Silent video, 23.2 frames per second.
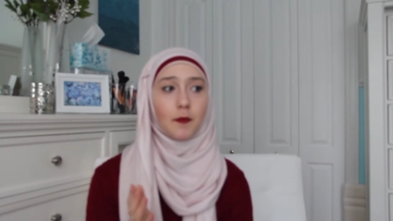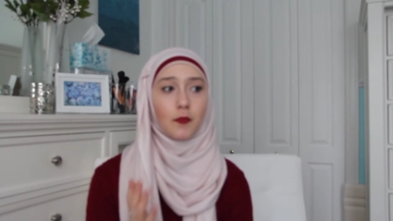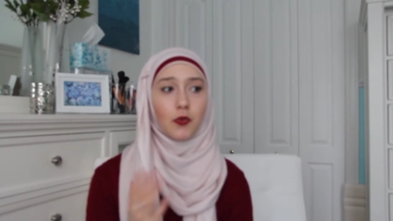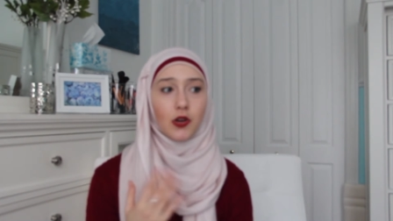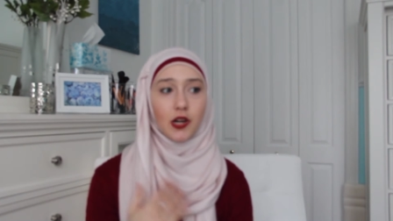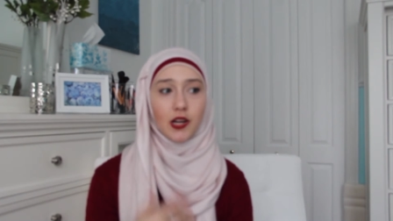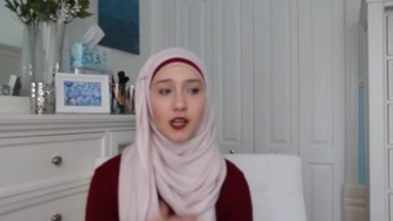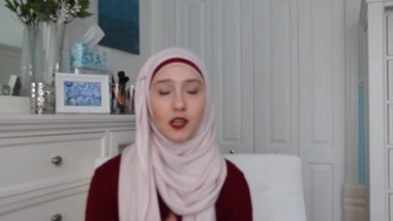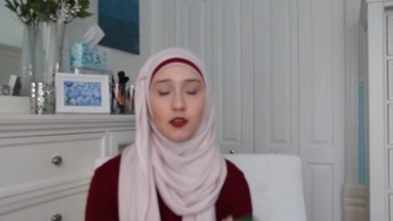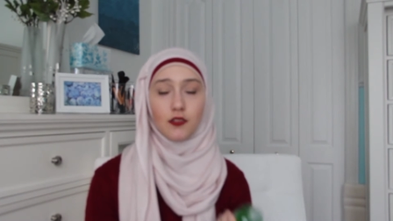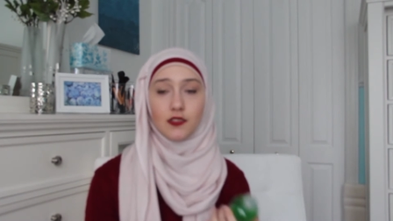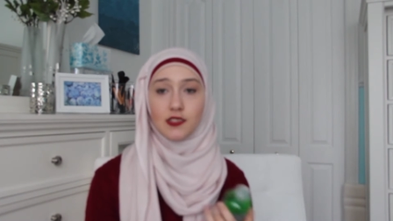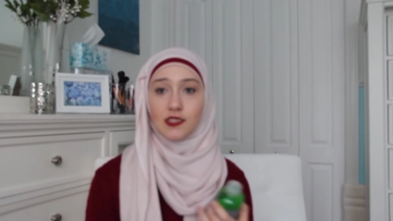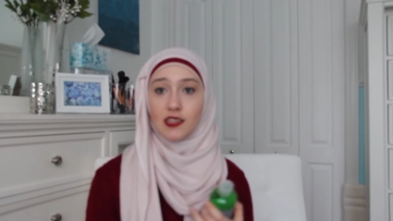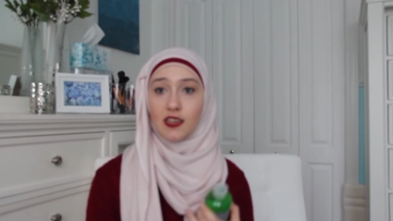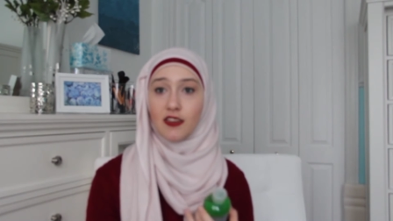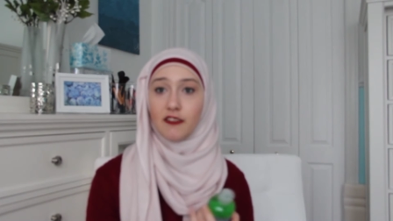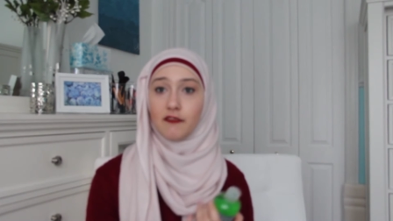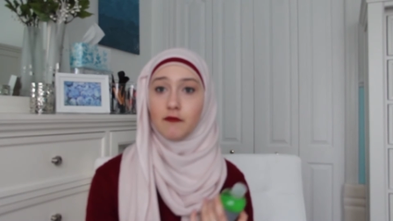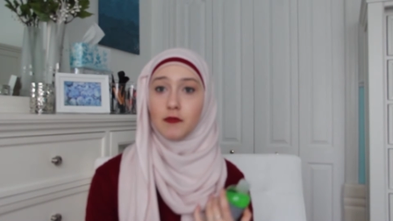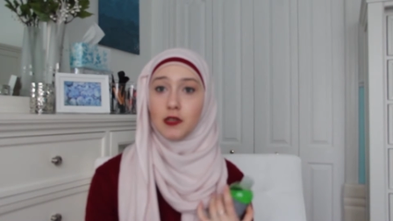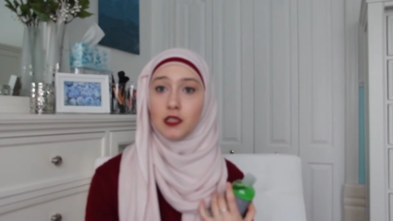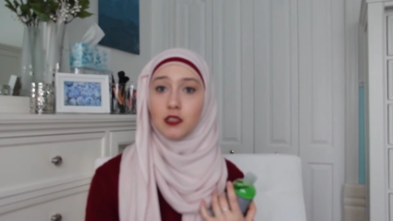breakouts
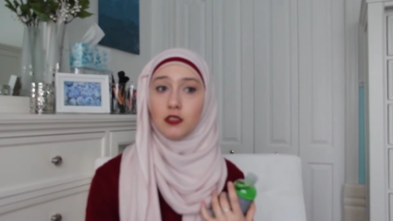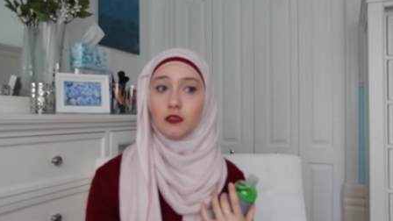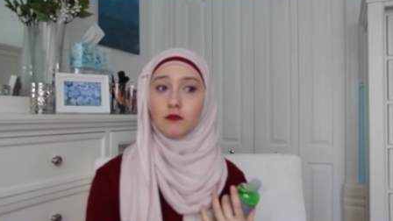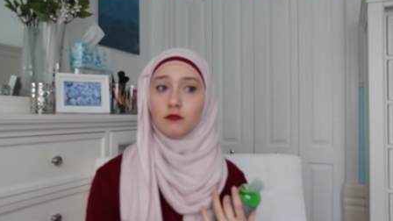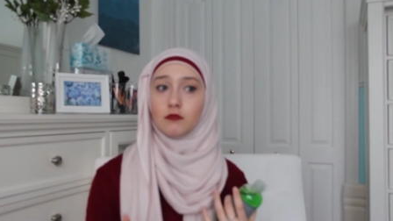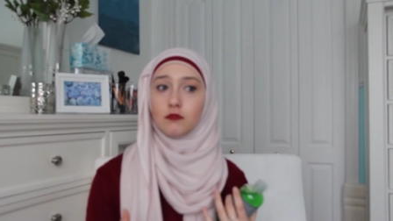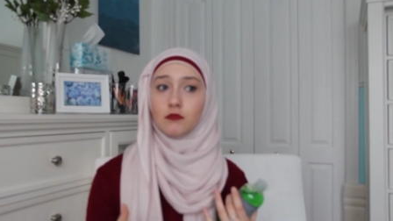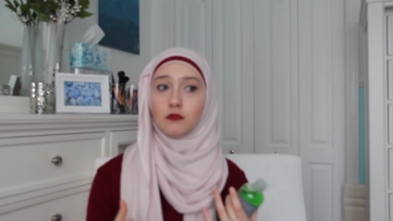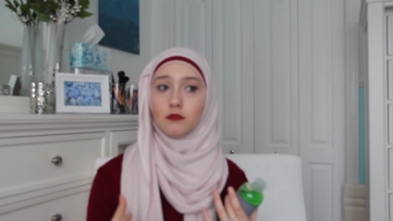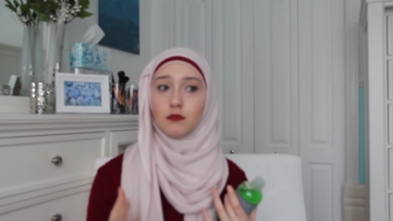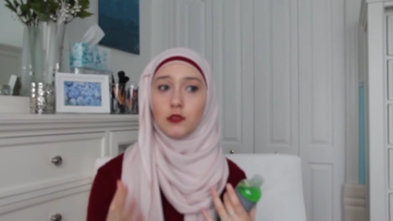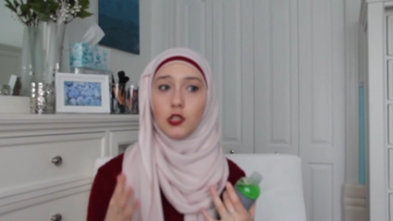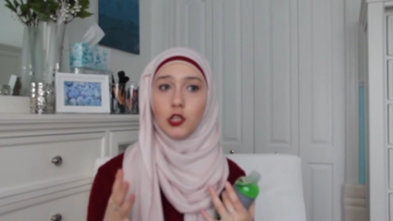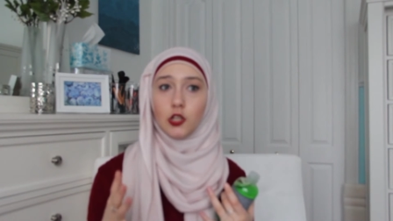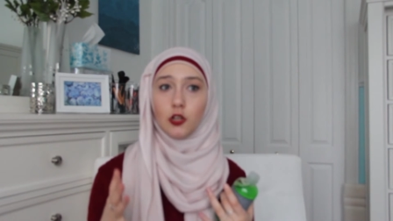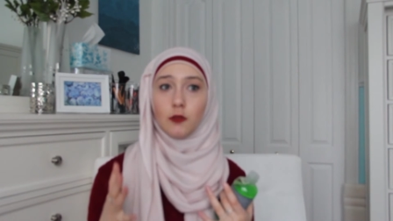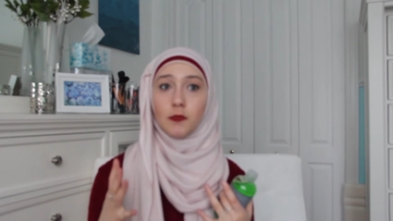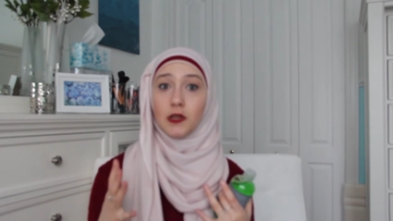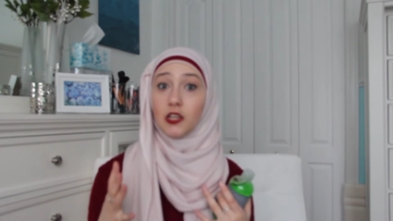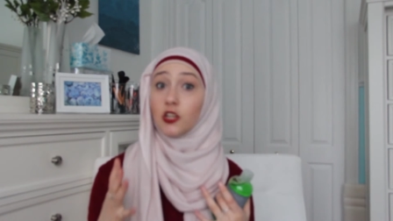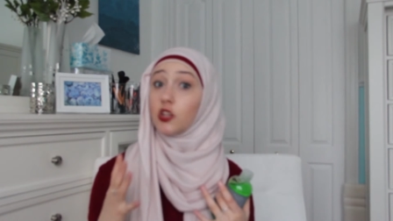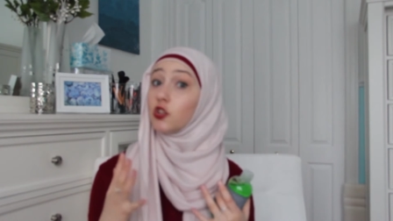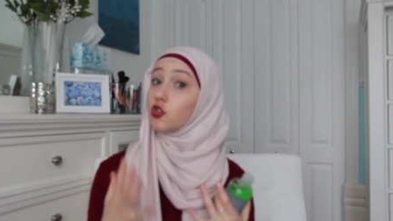have been, you know,
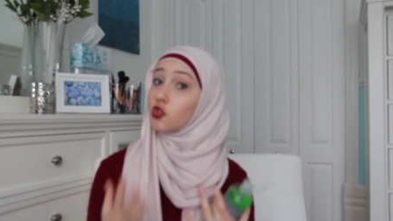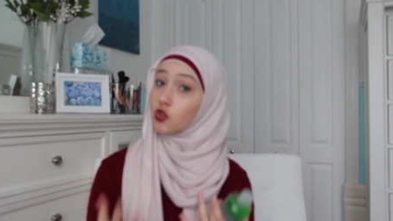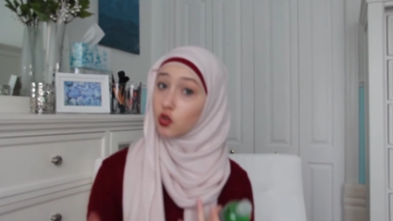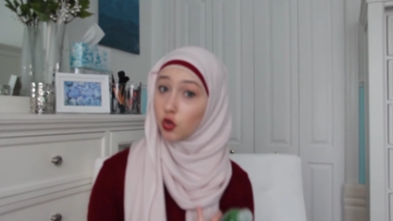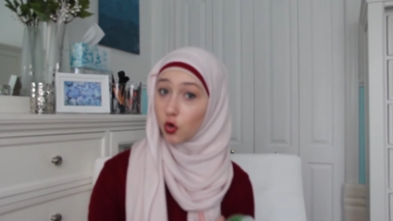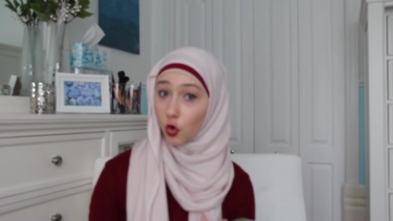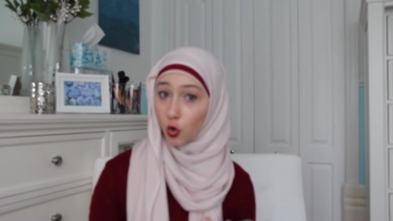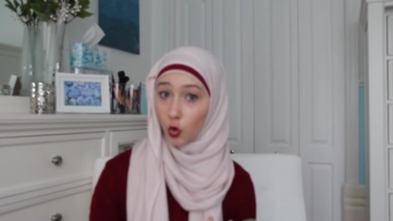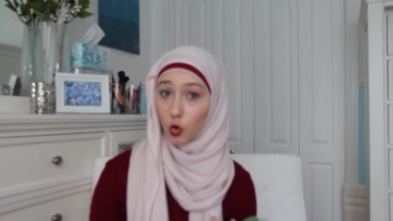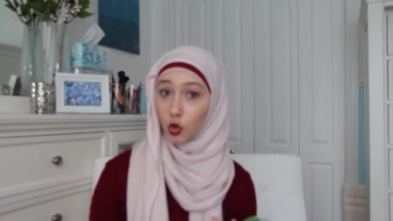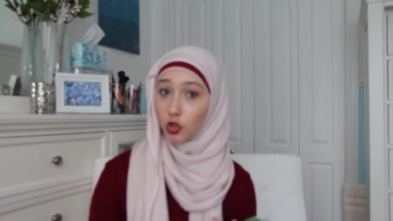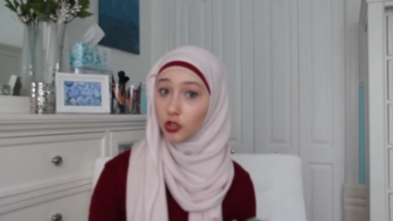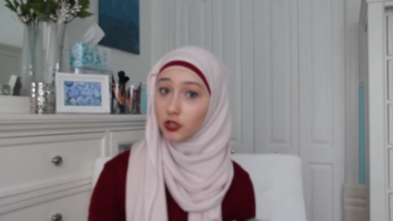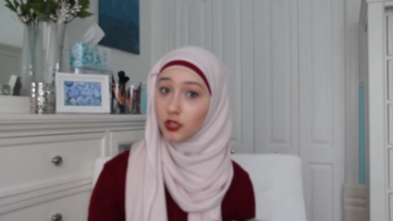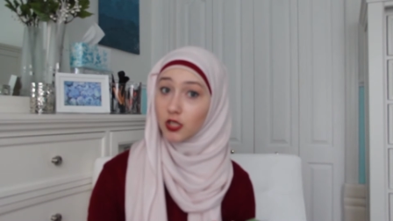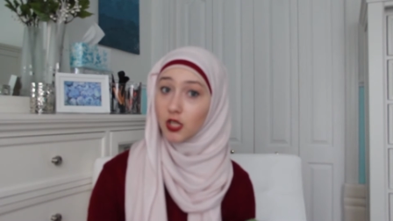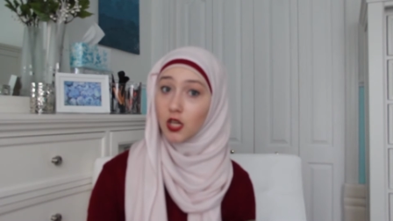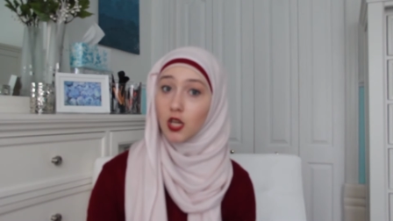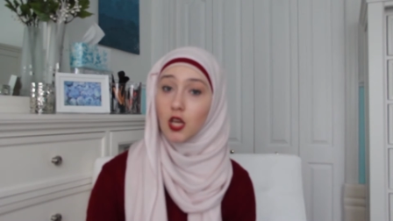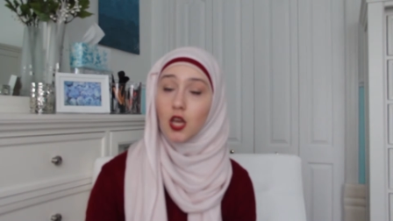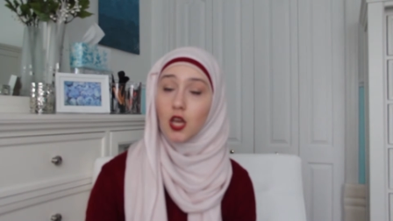been controlled